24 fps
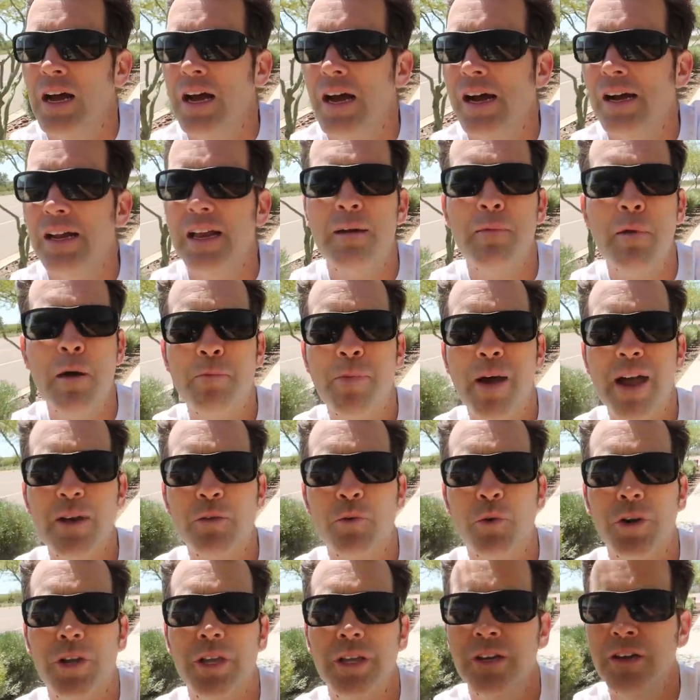Got my bike
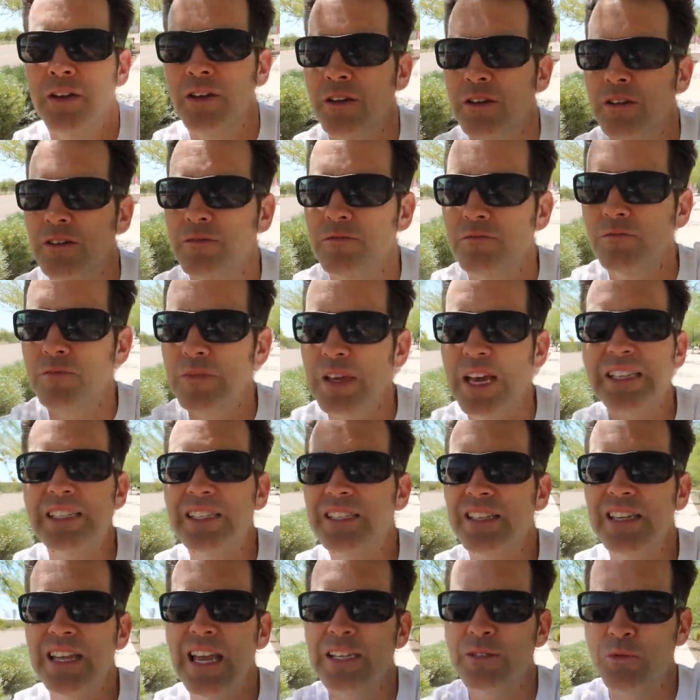working.
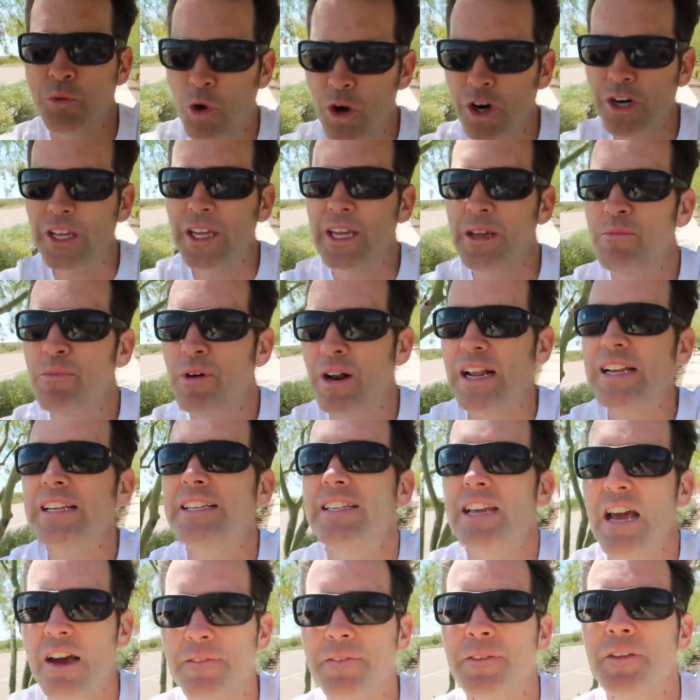It's working, but I
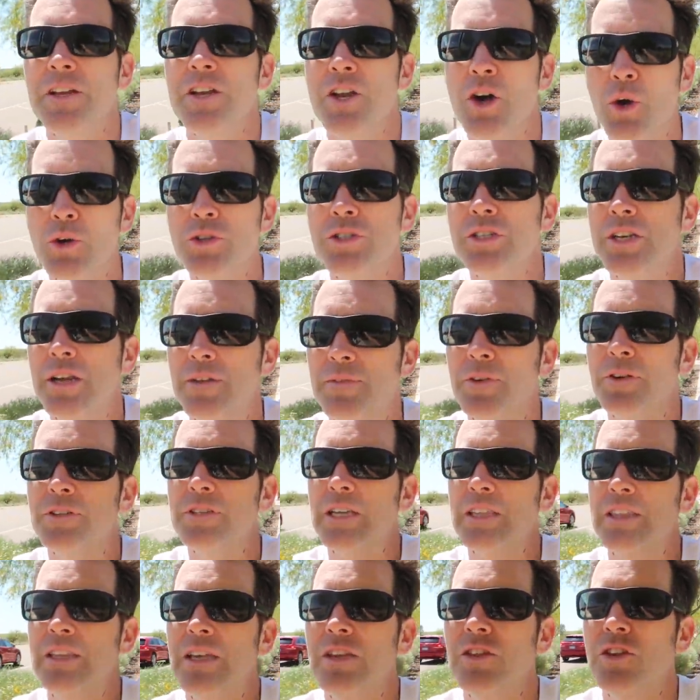definitely noticed the difference.
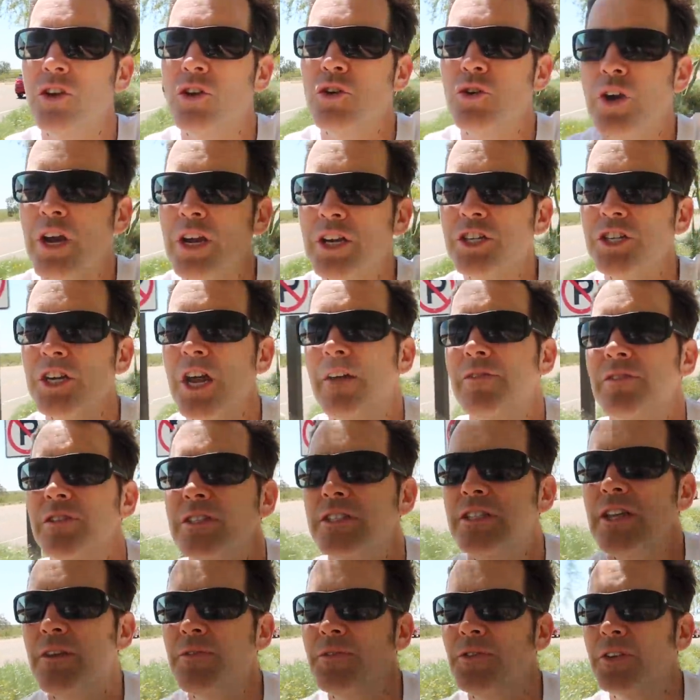Like the crankshaft is
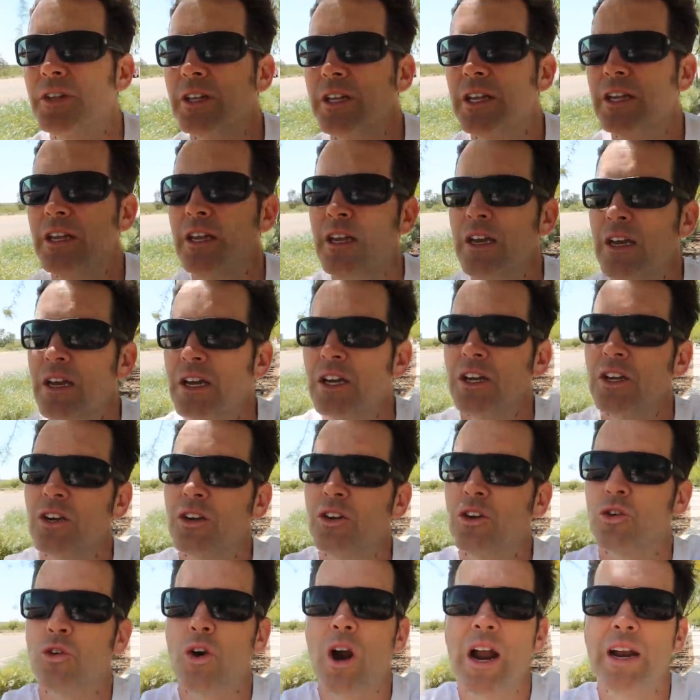definitely
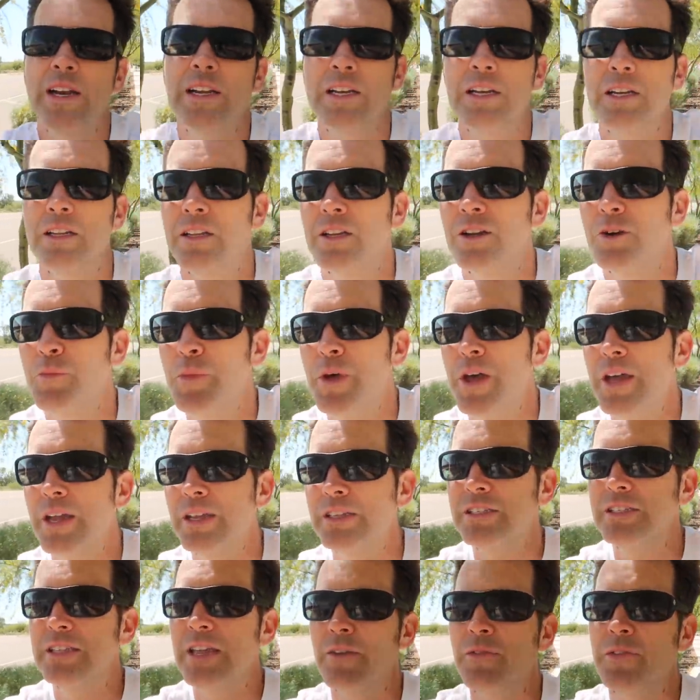grinding a little bit.
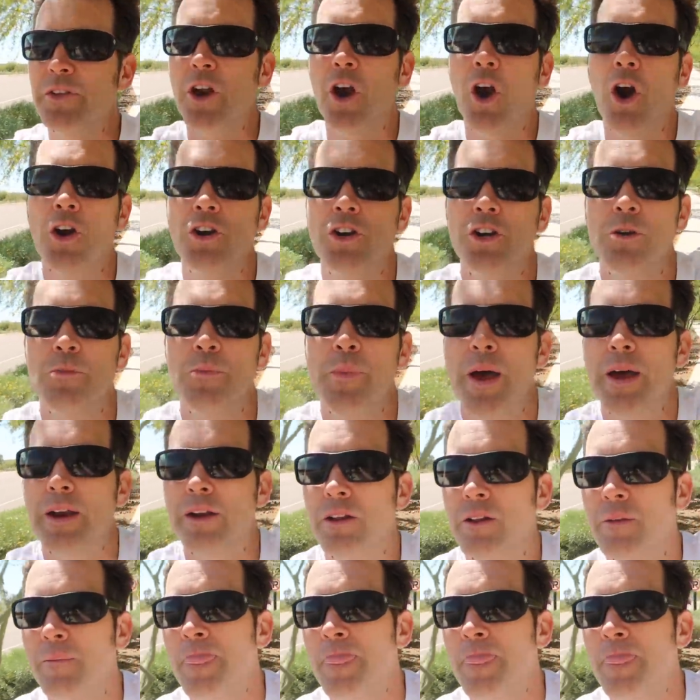It's definitely harder to pedal.